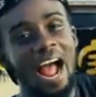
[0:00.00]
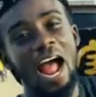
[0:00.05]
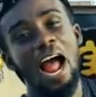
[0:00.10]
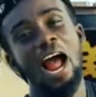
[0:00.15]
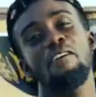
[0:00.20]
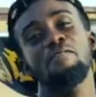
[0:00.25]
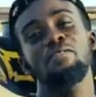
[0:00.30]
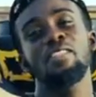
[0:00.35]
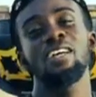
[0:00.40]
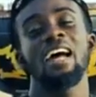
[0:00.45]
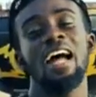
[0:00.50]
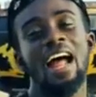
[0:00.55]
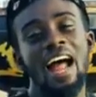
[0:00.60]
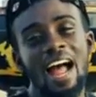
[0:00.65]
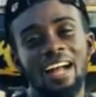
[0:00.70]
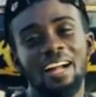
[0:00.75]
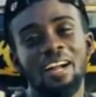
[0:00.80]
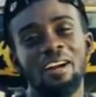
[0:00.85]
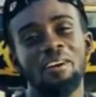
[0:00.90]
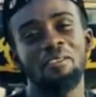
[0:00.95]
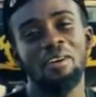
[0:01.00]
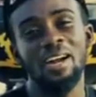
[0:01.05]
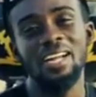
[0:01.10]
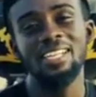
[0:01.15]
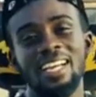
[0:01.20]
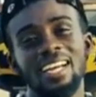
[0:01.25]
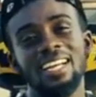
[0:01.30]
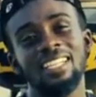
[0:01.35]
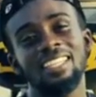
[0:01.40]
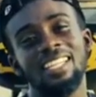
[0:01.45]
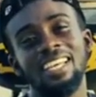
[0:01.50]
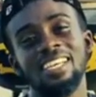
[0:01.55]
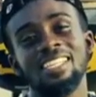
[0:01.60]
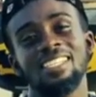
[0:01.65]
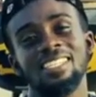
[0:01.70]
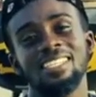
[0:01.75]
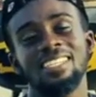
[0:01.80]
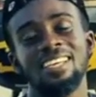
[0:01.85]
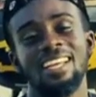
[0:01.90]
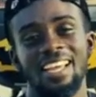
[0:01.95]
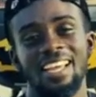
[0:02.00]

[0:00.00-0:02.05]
I have the arc right here. This